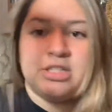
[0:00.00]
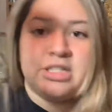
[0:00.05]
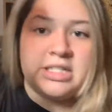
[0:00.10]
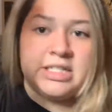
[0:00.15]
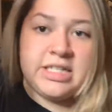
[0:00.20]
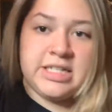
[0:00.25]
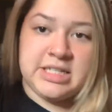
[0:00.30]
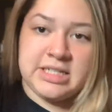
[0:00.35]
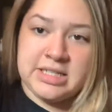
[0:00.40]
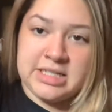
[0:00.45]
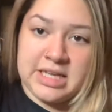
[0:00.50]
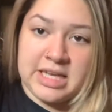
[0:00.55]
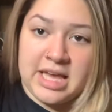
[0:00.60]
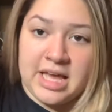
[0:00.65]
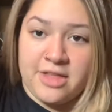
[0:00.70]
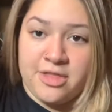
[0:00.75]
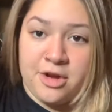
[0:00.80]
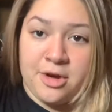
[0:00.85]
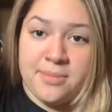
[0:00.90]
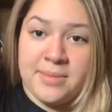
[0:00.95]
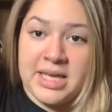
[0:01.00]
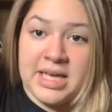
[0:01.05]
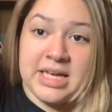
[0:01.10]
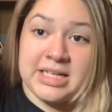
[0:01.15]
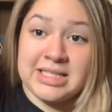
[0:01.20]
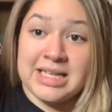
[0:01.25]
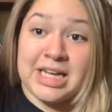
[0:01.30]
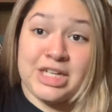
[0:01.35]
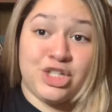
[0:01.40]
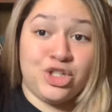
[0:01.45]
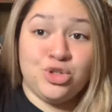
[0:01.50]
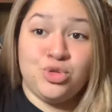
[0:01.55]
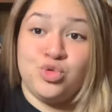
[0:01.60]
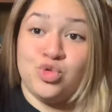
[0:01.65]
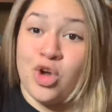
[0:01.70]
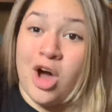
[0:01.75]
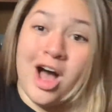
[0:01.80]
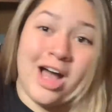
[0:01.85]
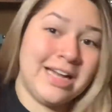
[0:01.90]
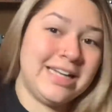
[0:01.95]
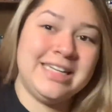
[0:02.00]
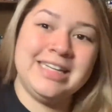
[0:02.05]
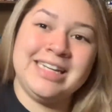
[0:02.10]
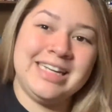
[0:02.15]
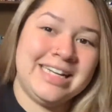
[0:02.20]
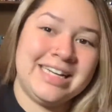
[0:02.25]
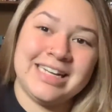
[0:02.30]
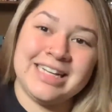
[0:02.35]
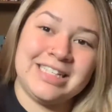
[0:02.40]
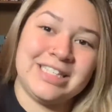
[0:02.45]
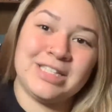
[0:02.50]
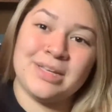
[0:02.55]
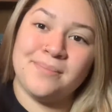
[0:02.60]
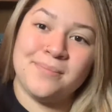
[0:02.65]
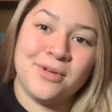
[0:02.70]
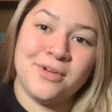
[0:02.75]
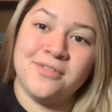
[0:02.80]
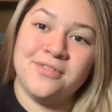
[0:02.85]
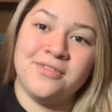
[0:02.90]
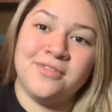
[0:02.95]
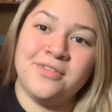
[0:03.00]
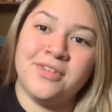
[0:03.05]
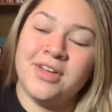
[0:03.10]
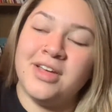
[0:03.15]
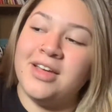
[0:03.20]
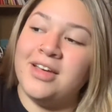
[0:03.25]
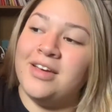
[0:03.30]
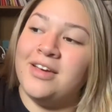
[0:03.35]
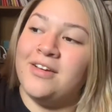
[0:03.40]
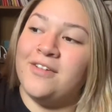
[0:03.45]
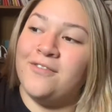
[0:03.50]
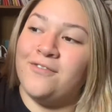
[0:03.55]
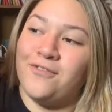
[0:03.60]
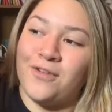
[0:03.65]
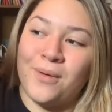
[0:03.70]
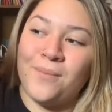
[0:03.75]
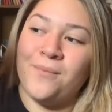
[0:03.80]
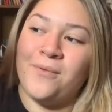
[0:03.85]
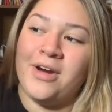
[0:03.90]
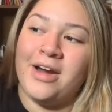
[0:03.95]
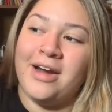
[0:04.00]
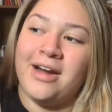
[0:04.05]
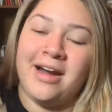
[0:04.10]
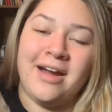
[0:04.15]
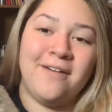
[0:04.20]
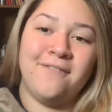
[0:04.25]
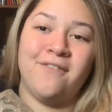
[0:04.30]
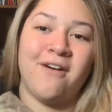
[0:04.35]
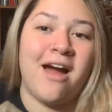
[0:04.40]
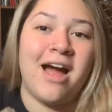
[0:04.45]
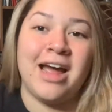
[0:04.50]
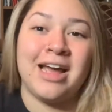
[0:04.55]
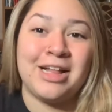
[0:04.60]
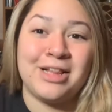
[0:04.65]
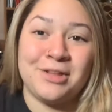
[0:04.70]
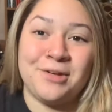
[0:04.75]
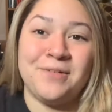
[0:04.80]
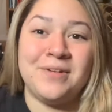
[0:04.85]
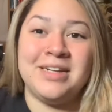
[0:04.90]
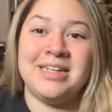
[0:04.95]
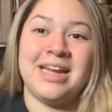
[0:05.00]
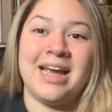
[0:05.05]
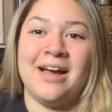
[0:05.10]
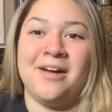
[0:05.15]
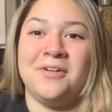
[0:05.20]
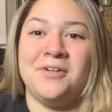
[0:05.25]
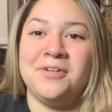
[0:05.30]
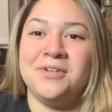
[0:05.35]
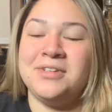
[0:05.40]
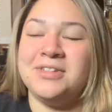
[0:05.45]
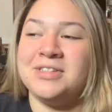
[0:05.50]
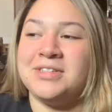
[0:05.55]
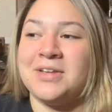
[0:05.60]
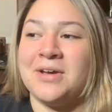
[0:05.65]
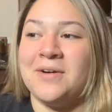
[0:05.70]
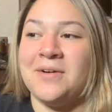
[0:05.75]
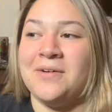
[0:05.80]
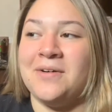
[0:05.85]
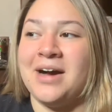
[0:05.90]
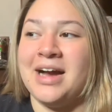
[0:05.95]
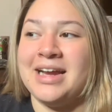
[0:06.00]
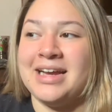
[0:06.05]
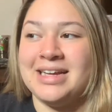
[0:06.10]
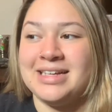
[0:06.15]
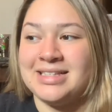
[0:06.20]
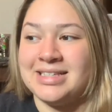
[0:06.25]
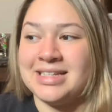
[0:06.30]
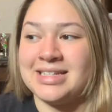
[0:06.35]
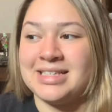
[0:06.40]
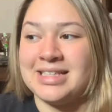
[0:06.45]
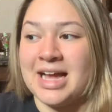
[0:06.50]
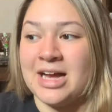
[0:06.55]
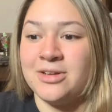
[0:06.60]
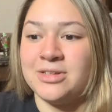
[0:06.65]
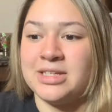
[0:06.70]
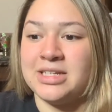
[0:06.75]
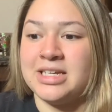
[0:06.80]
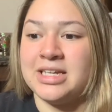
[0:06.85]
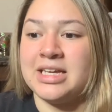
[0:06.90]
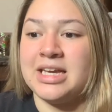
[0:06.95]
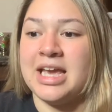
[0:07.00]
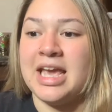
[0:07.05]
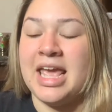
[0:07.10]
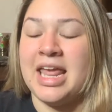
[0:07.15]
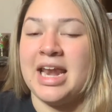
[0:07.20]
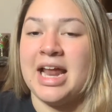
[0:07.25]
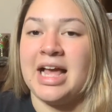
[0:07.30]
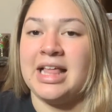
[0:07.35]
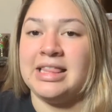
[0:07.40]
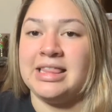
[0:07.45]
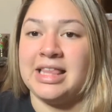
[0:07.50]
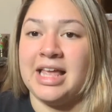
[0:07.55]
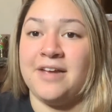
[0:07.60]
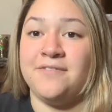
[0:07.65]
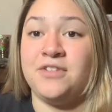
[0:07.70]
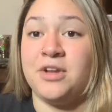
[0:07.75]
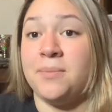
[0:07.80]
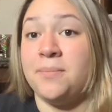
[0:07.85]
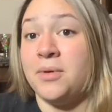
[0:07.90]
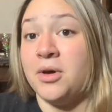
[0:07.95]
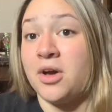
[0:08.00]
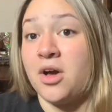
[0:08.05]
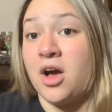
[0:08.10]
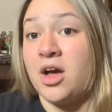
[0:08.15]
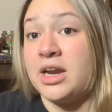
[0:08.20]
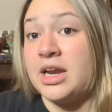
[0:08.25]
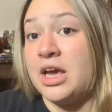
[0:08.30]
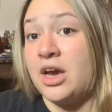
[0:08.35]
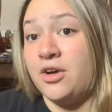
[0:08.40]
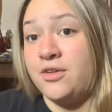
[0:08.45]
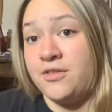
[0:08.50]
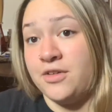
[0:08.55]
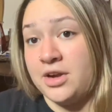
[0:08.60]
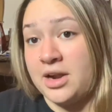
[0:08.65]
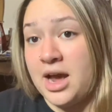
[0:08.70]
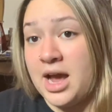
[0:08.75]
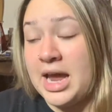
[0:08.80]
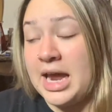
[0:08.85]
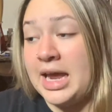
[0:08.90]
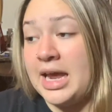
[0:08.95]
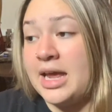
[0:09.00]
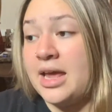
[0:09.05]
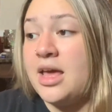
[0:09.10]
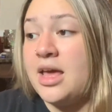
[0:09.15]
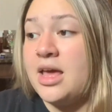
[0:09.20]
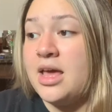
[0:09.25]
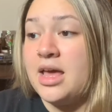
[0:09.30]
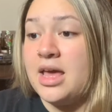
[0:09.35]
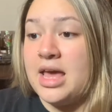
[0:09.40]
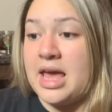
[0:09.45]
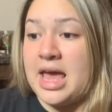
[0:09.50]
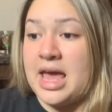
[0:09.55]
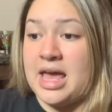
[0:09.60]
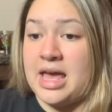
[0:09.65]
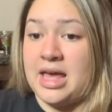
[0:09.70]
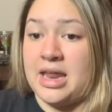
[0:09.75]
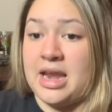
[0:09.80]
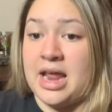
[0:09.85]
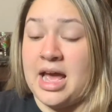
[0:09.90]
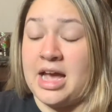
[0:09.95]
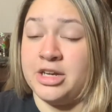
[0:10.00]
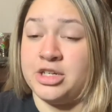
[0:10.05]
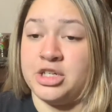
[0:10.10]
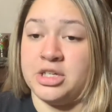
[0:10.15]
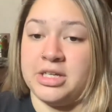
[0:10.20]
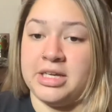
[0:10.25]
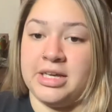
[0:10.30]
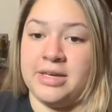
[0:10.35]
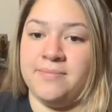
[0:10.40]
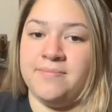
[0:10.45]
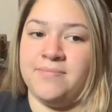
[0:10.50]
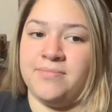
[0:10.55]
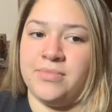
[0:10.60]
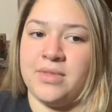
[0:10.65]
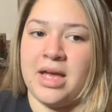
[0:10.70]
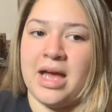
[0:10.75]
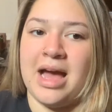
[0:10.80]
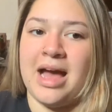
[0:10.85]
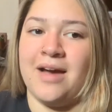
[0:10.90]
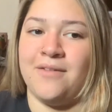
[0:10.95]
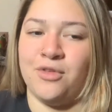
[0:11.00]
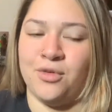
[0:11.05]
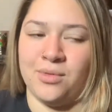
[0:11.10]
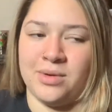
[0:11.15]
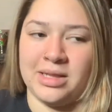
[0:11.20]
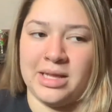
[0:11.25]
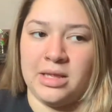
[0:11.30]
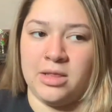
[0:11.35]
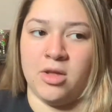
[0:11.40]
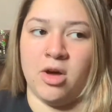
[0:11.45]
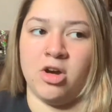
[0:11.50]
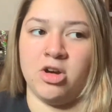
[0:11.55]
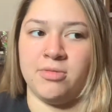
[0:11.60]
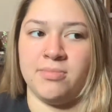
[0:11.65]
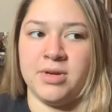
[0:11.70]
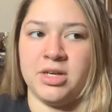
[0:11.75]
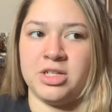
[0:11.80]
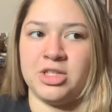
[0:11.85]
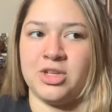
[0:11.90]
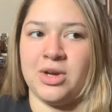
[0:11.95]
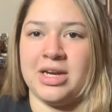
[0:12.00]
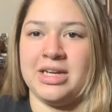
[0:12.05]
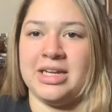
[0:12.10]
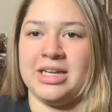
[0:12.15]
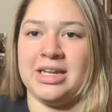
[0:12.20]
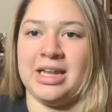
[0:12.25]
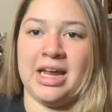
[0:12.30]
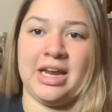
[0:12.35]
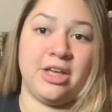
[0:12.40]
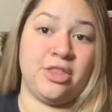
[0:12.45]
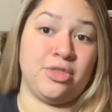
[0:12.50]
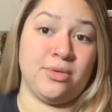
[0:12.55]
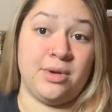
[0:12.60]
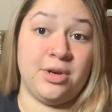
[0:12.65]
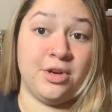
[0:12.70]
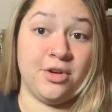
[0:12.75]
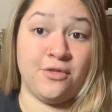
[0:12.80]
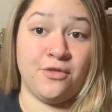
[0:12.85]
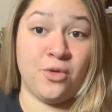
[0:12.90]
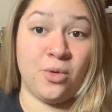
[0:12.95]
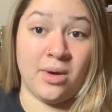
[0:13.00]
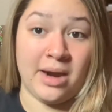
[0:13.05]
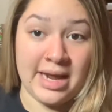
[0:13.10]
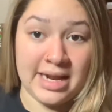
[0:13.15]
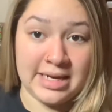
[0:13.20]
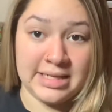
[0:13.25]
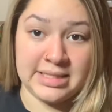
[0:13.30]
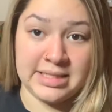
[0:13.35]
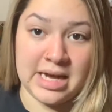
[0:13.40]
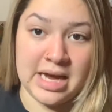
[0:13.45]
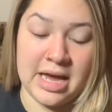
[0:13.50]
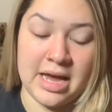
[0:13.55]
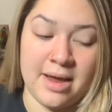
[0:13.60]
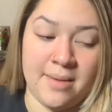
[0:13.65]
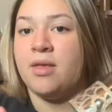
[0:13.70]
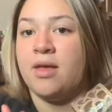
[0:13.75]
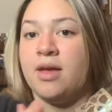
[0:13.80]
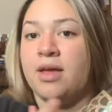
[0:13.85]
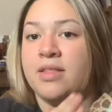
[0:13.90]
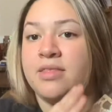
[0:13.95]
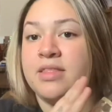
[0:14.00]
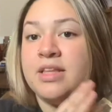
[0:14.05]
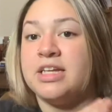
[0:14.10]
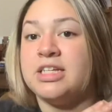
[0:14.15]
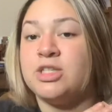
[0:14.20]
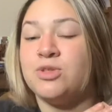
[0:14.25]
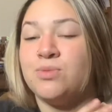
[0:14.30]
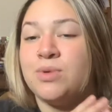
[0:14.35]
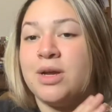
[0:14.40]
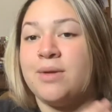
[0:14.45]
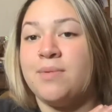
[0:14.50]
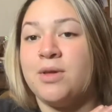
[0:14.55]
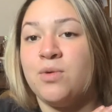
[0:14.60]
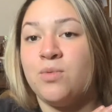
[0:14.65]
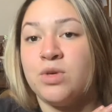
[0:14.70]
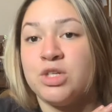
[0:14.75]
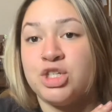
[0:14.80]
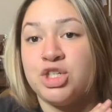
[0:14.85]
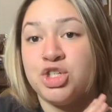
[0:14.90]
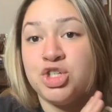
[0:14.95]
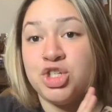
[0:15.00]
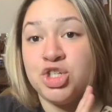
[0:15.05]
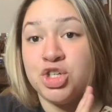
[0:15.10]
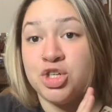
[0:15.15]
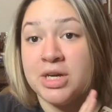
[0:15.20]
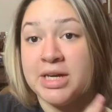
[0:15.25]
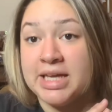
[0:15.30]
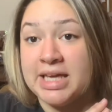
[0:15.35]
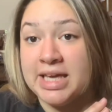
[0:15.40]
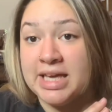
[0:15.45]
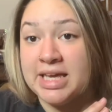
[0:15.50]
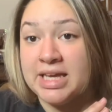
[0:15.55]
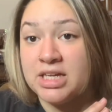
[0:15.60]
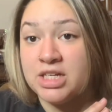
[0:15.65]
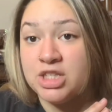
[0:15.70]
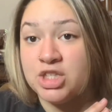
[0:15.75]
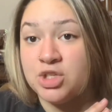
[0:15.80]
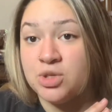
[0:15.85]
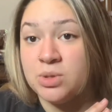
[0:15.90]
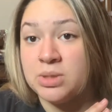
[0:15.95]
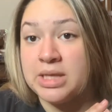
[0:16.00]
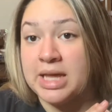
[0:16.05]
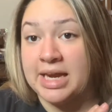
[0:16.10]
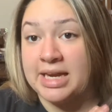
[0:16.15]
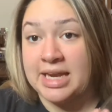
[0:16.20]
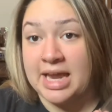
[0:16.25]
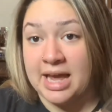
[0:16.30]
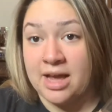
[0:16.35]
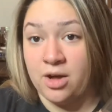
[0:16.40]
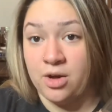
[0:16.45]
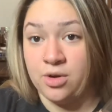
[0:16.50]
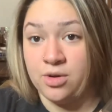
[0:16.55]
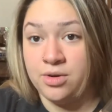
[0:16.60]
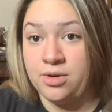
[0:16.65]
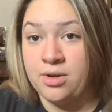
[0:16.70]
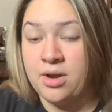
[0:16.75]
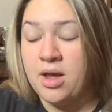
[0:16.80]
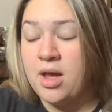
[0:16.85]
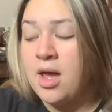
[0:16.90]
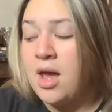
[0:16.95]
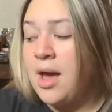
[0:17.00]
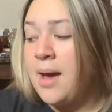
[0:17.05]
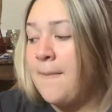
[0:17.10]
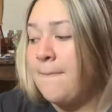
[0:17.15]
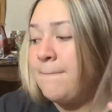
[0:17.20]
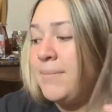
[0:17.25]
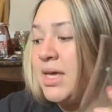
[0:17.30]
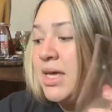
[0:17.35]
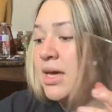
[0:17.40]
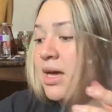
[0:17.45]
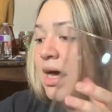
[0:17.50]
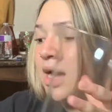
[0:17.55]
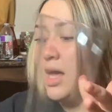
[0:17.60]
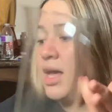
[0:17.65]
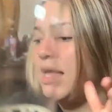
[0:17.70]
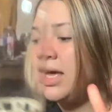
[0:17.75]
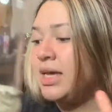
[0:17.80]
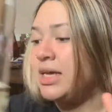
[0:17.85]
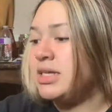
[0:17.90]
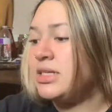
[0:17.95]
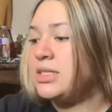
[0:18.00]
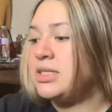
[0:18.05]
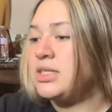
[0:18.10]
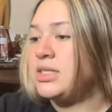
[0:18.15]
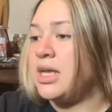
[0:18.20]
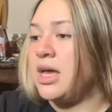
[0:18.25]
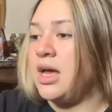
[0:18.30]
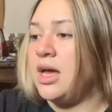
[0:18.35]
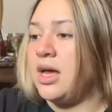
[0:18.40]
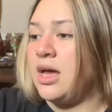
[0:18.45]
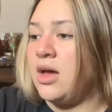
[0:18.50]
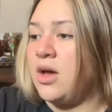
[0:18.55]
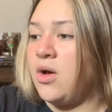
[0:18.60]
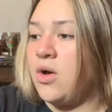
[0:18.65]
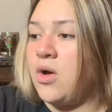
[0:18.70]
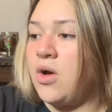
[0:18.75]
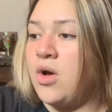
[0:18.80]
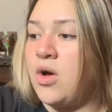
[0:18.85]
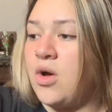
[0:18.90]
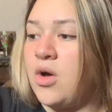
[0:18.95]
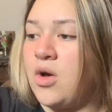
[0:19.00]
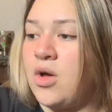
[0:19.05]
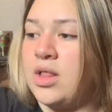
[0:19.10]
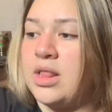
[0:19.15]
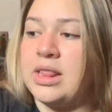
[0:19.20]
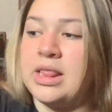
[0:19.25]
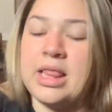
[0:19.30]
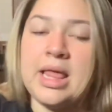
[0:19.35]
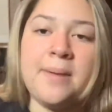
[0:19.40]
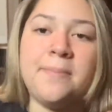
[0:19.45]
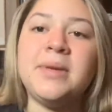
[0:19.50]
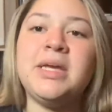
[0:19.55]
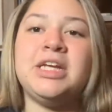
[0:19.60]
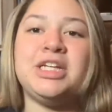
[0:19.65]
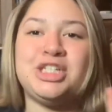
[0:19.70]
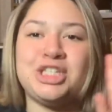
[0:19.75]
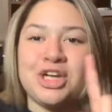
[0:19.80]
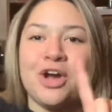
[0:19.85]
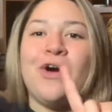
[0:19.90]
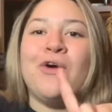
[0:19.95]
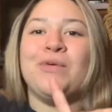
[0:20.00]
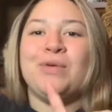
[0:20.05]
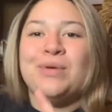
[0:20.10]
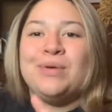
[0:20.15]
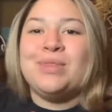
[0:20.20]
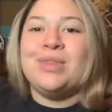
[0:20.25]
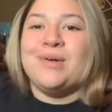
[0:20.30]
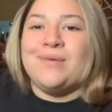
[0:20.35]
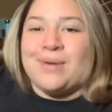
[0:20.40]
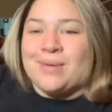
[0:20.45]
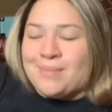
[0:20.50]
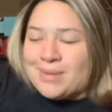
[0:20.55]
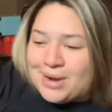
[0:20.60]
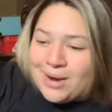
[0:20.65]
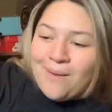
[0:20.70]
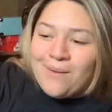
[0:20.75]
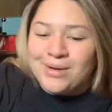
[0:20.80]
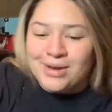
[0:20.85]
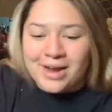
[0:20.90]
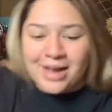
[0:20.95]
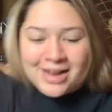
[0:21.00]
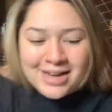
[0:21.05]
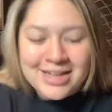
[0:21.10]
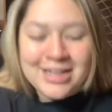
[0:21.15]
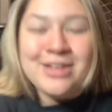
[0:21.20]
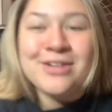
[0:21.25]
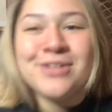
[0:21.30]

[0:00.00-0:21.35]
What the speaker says: it together because I do not need it to move from wherever I glue it down. So I E6000'd it, and I left a book on it overnight. And actually, I have a really long book, so I did like 3 to 4 at a time. This ribbon was tricky to lay down because, let me show you the ribbon. Hold on, you'll